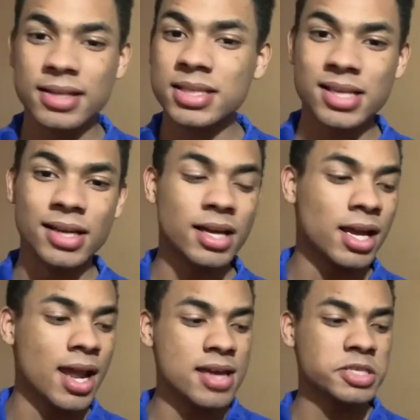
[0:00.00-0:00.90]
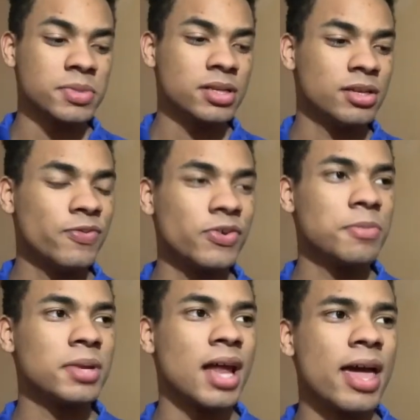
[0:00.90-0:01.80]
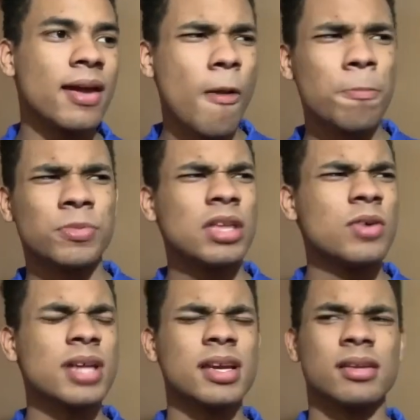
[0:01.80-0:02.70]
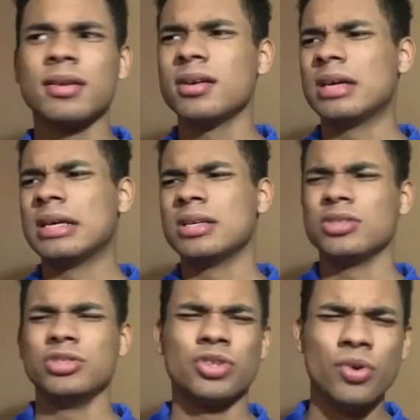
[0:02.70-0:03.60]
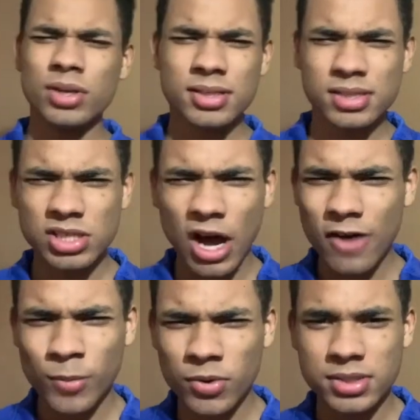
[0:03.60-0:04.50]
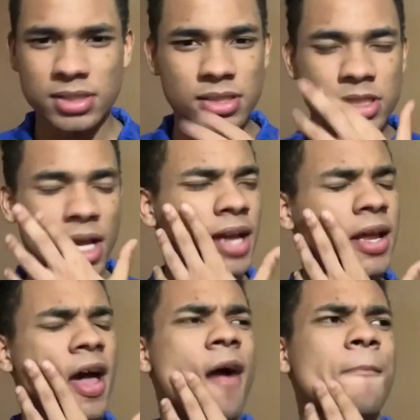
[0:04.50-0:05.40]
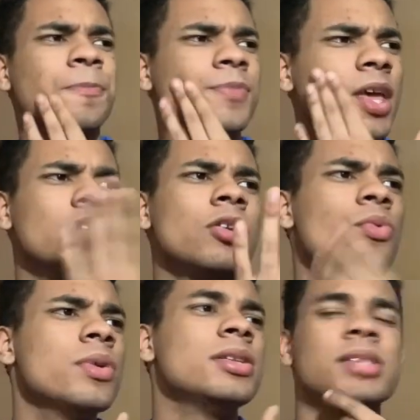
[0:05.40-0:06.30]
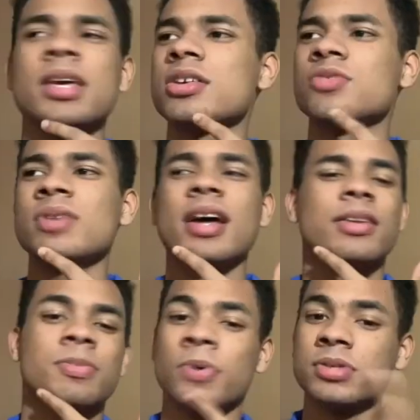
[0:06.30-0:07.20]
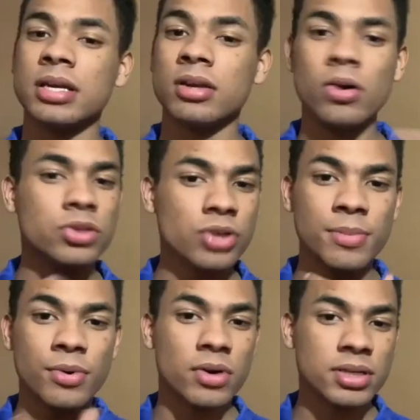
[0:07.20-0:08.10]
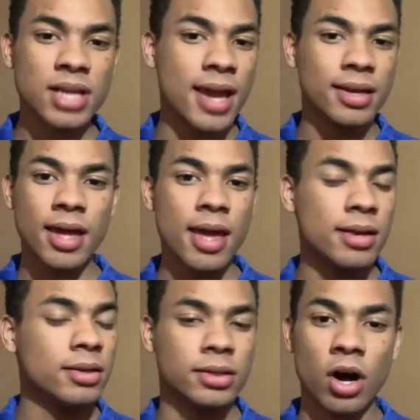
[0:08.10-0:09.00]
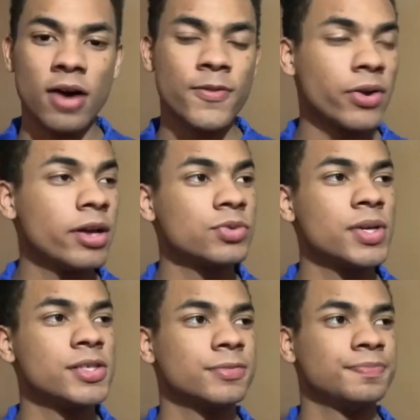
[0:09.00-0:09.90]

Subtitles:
These is underclassmen. You feel me? Like, I think it was like juniors and sophomores or some shit like that. And you know, we seniors, we not supposed to get no trouble. It's like gone for graduation.